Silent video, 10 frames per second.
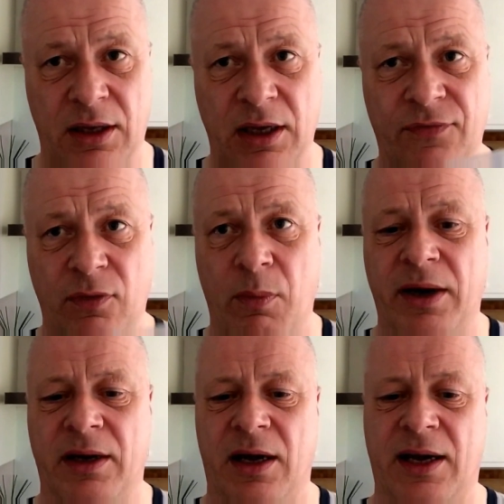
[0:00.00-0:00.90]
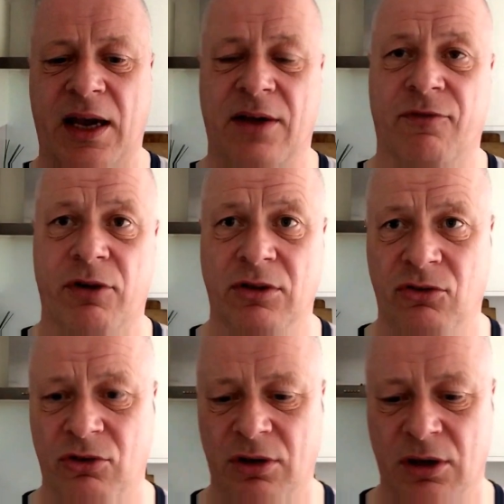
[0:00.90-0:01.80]
if and when I get a
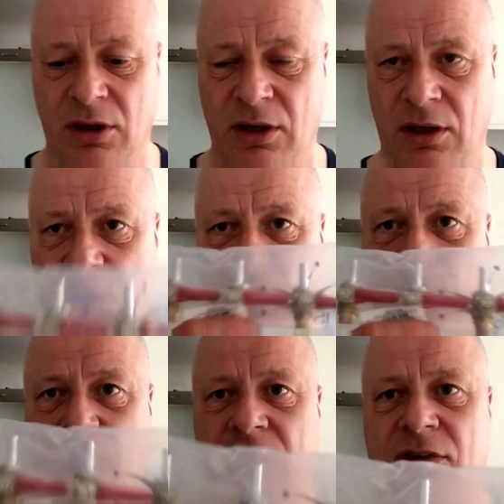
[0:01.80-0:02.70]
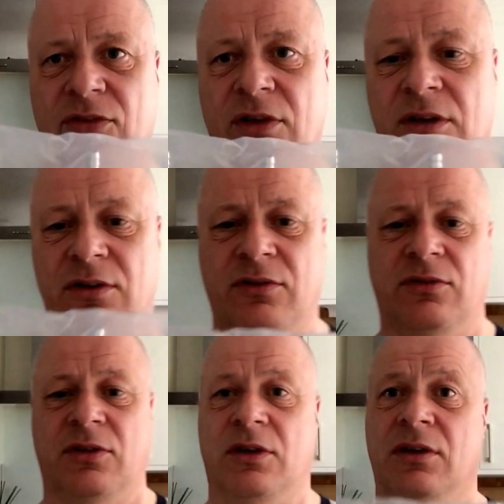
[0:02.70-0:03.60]
fridge, I bought this
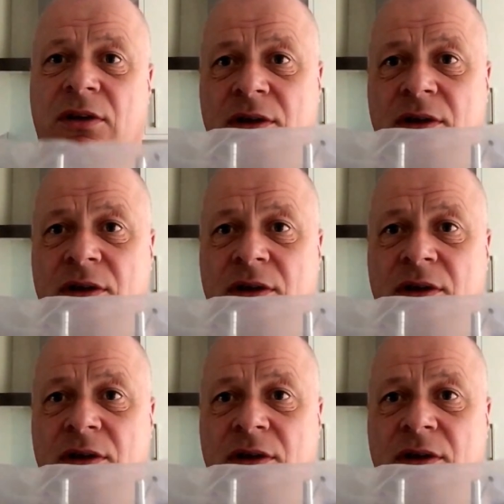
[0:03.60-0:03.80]
to